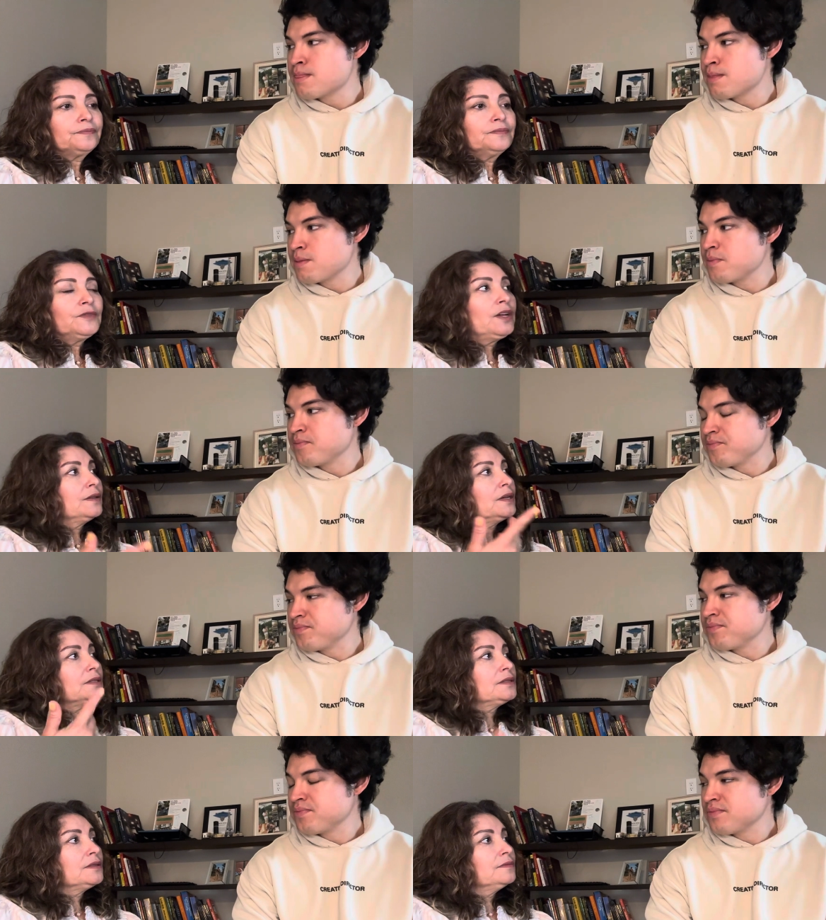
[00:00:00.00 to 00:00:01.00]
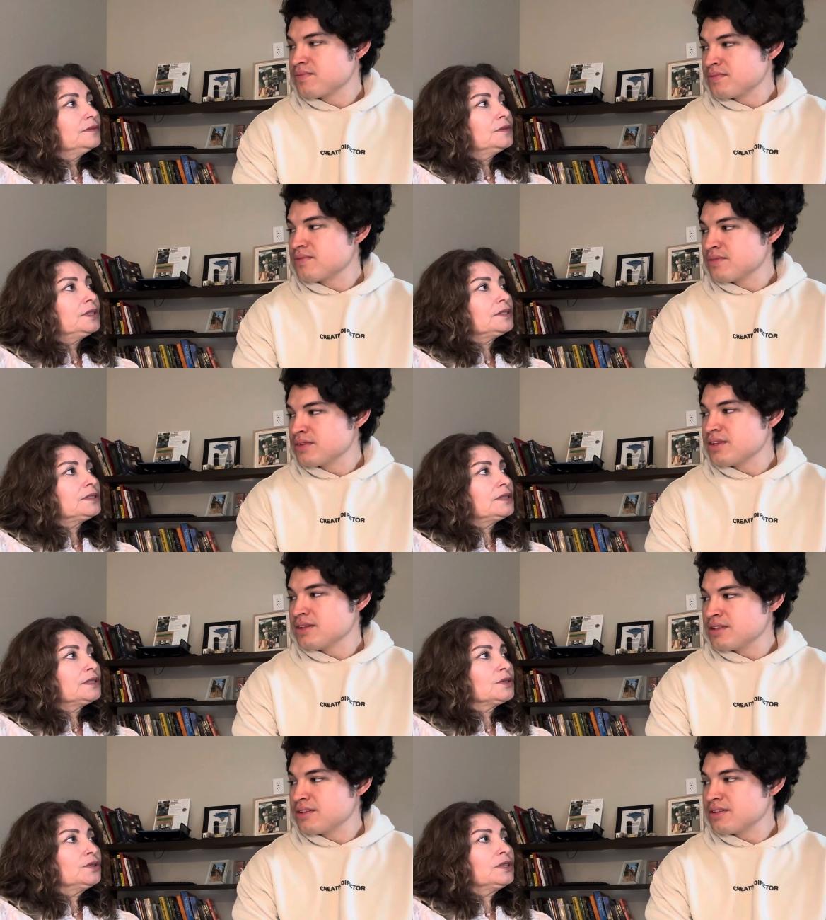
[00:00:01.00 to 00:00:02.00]
Speaker 1: yeah that's that's
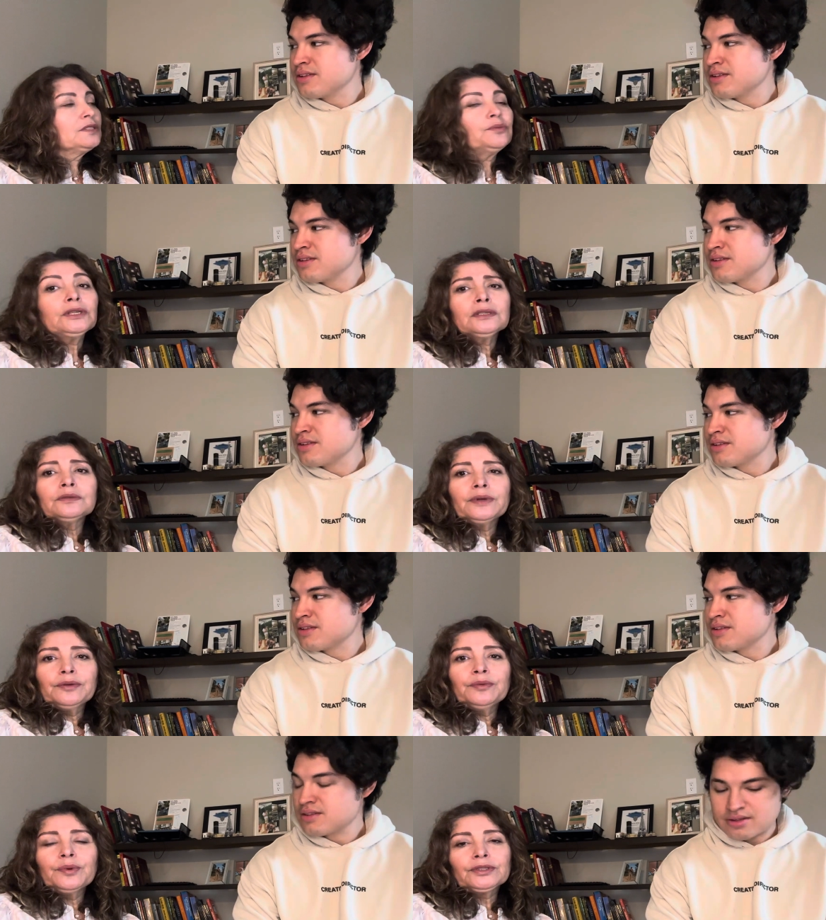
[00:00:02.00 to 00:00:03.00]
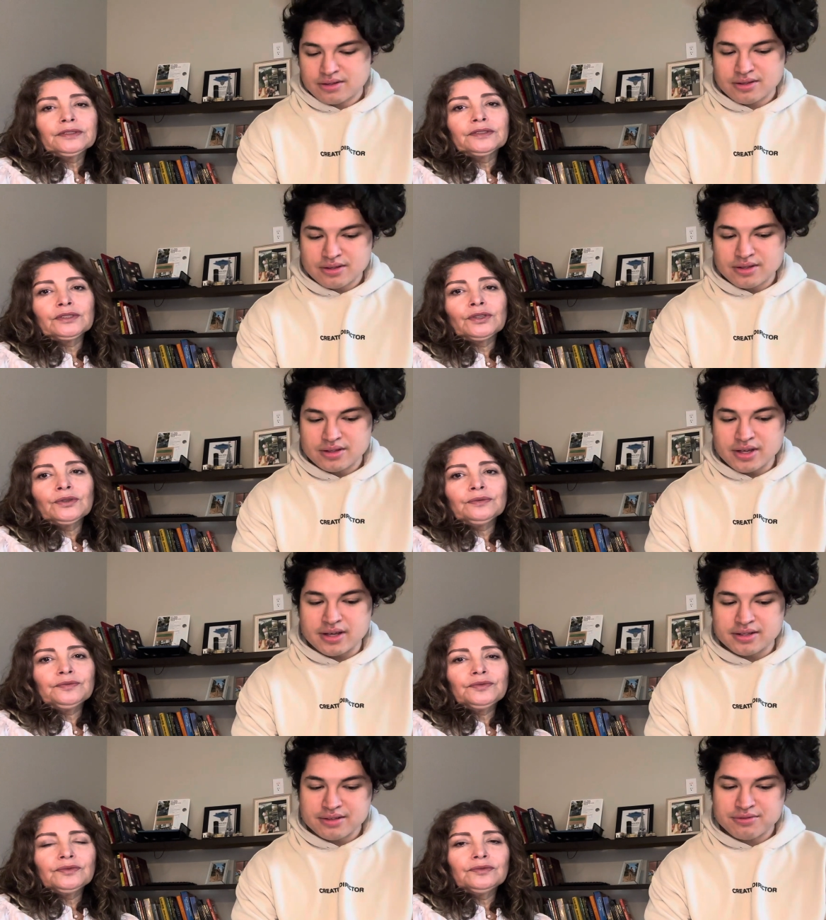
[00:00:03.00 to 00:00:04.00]
that's good this it is very important so
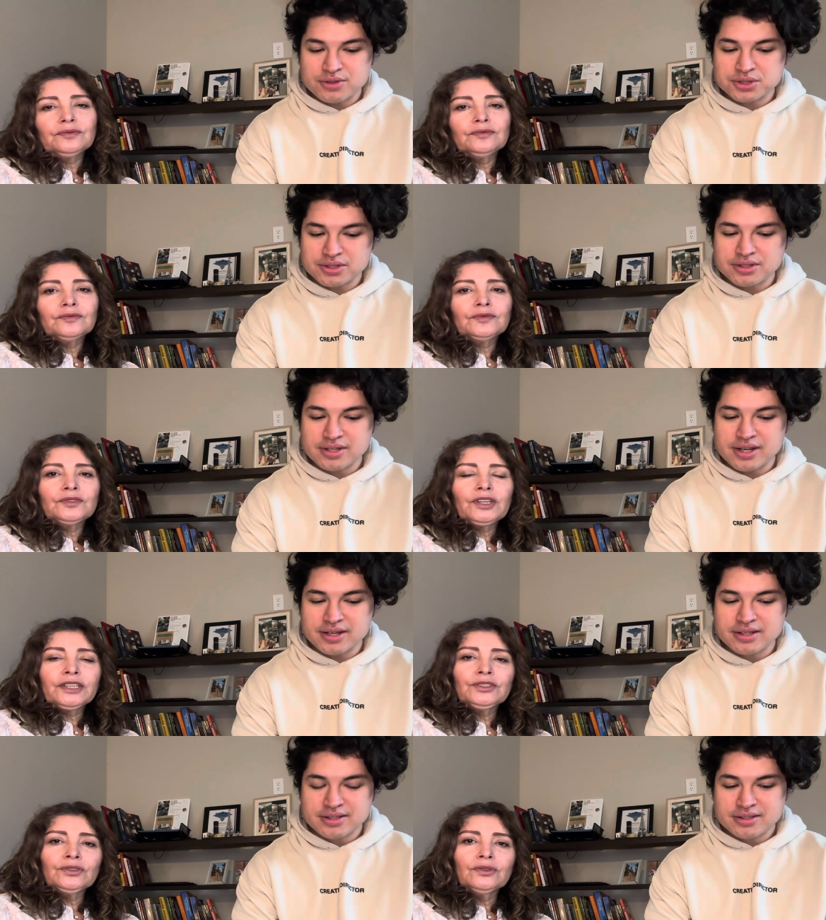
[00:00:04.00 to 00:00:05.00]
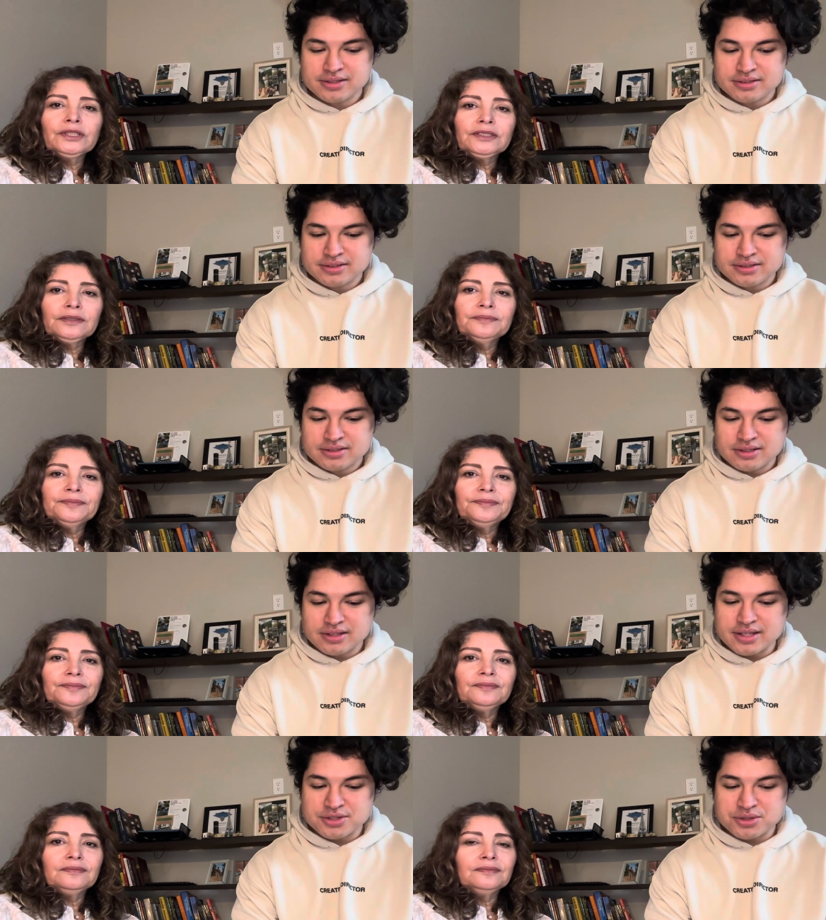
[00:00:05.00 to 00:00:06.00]
yeah for sure try yeah. to do it
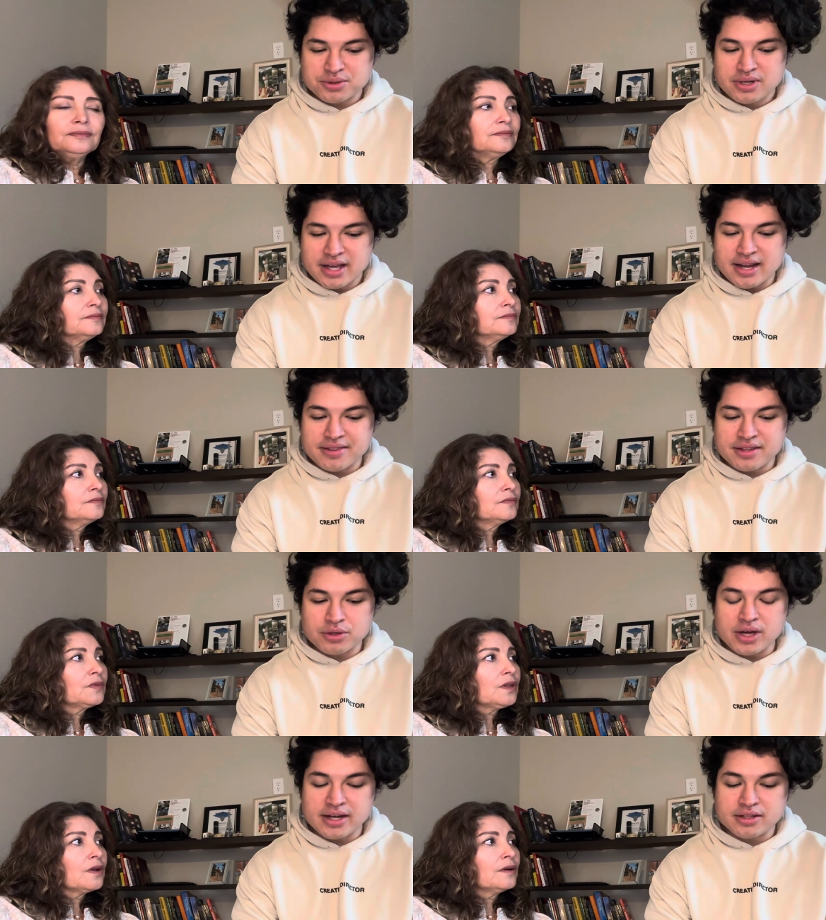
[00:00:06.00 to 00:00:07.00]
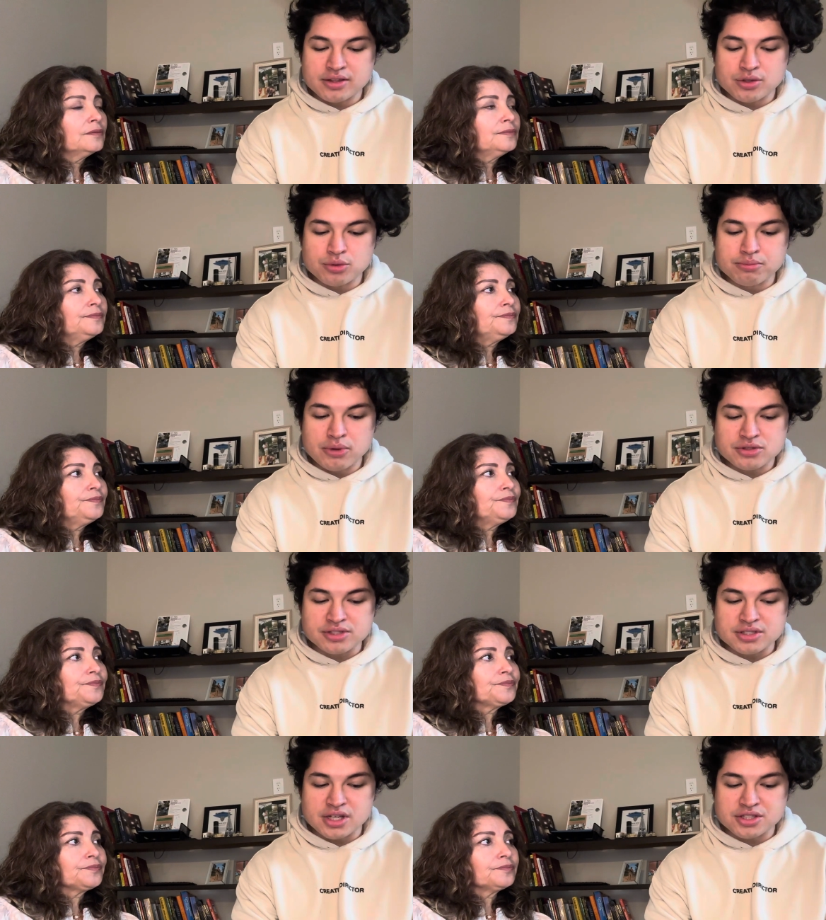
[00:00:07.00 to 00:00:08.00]
Speaker 2: that's true. And I think you kind of, you
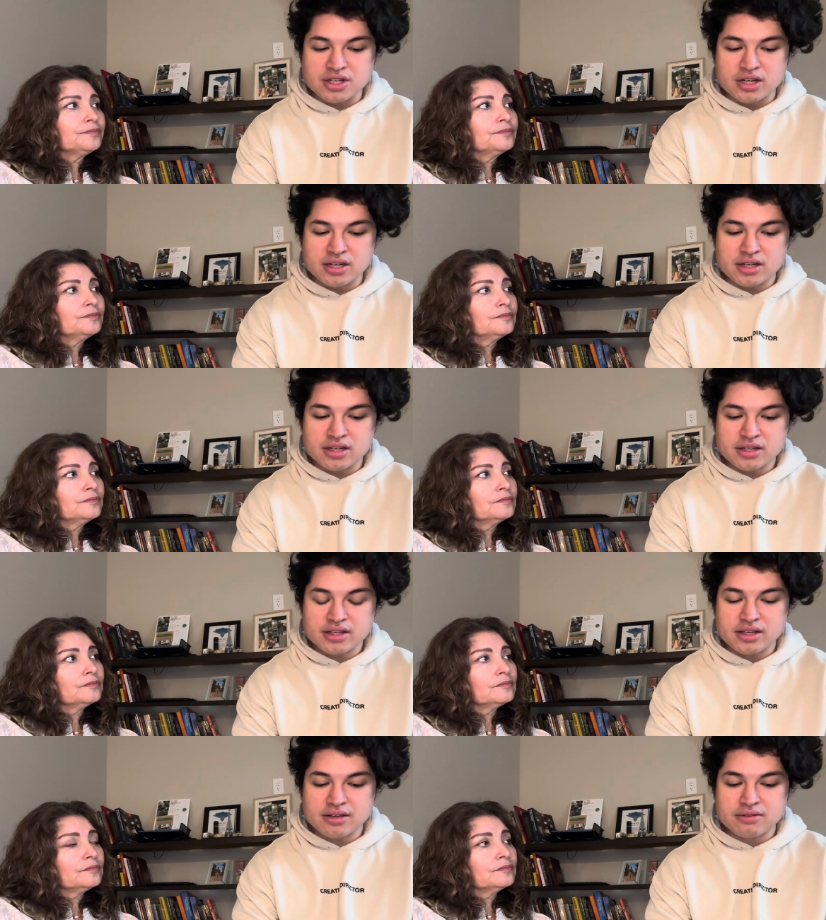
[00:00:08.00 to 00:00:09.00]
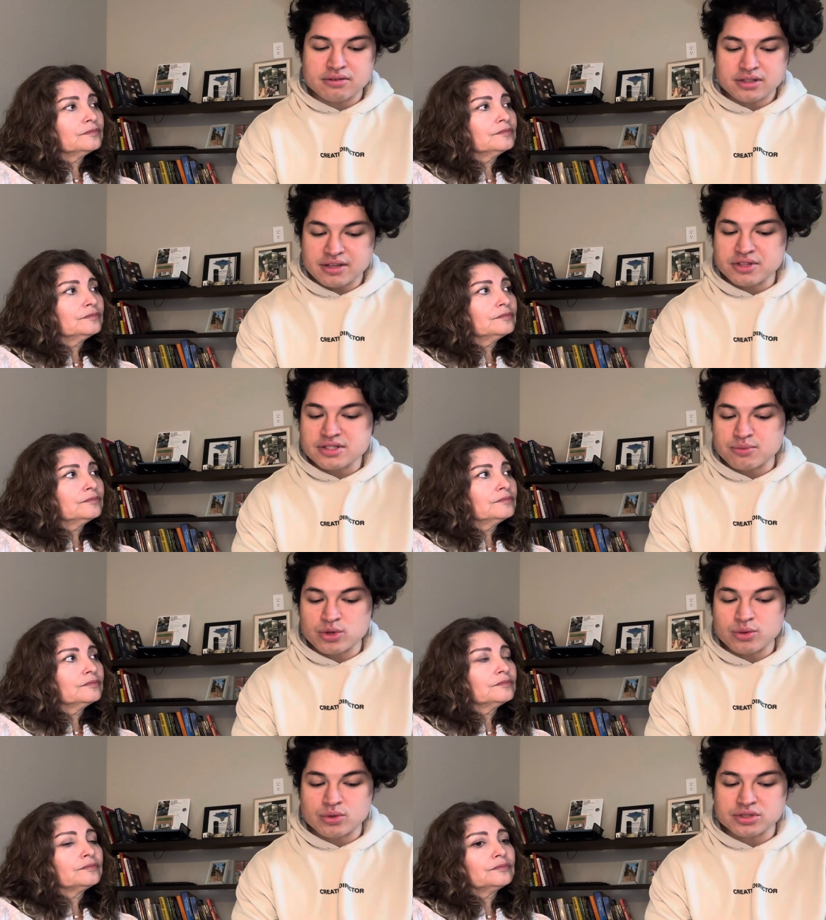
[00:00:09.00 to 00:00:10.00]
mostly touched on uh, get, giving some
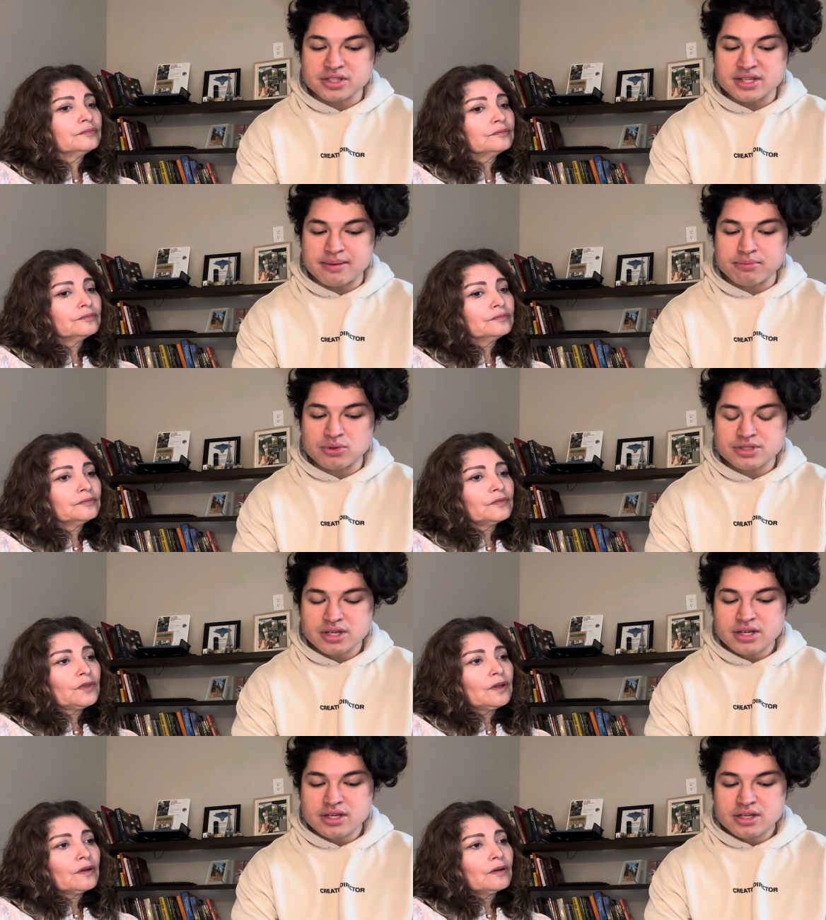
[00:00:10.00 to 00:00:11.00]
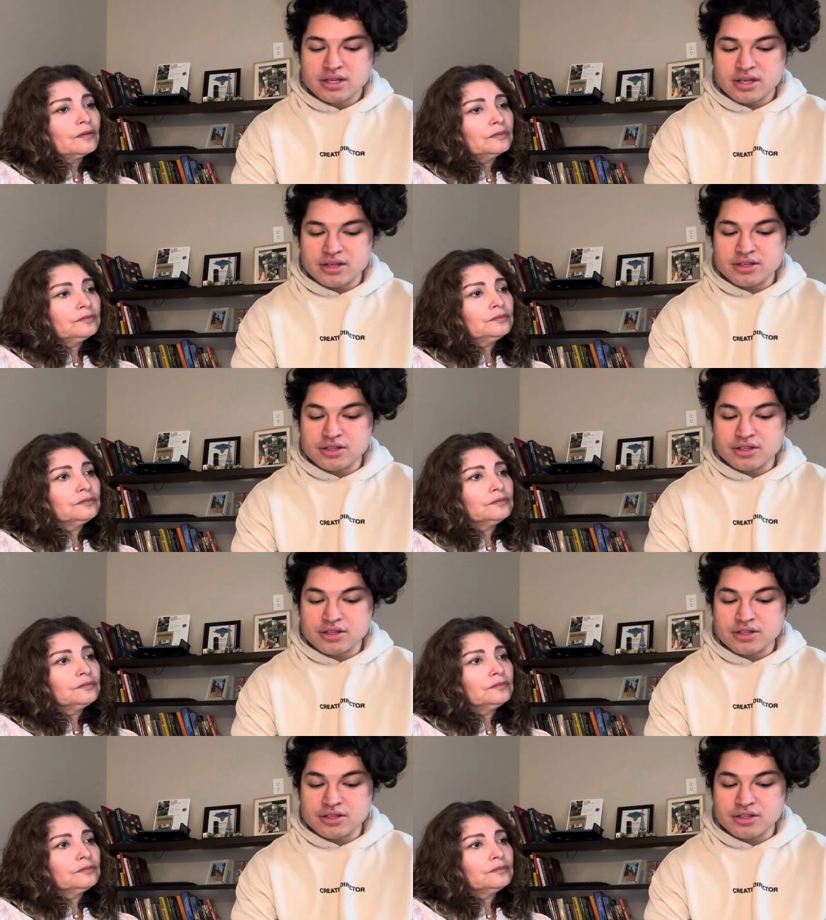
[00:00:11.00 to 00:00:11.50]
real world examples in